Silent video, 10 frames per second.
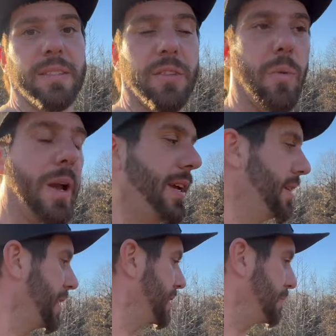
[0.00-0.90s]
the weight.
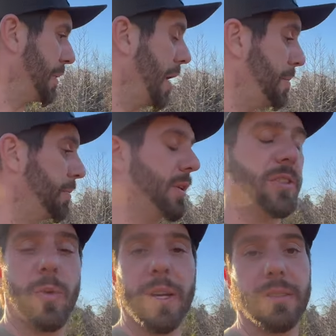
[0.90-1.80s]
It's probably
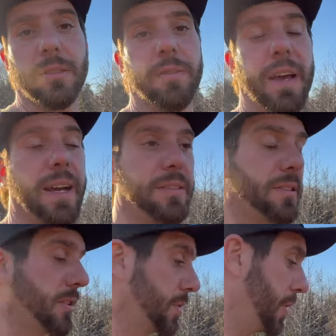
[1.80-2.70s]
twice as fast
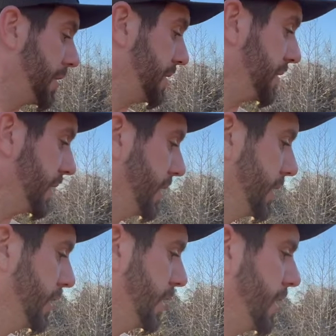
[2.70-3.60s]
too, honestly.
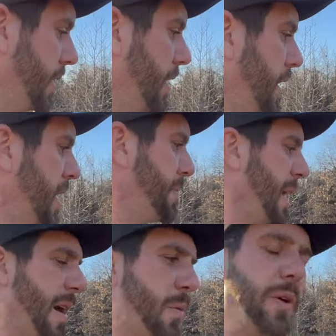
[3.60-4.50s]

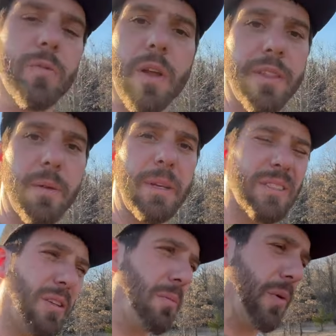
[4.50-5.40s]
I will run them at
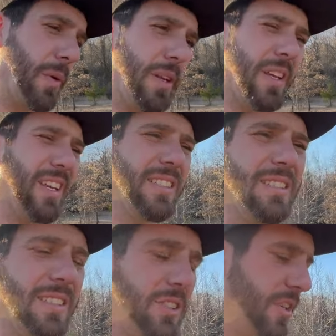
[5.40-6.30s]
some point
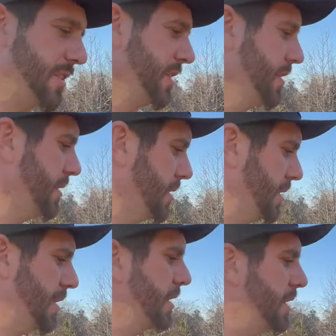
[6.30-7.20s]
against each other,
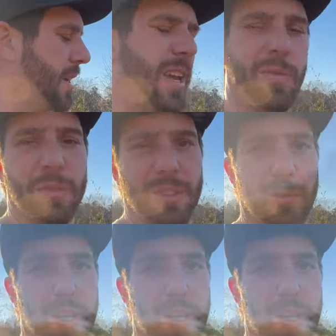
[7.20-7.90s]
and we'll see what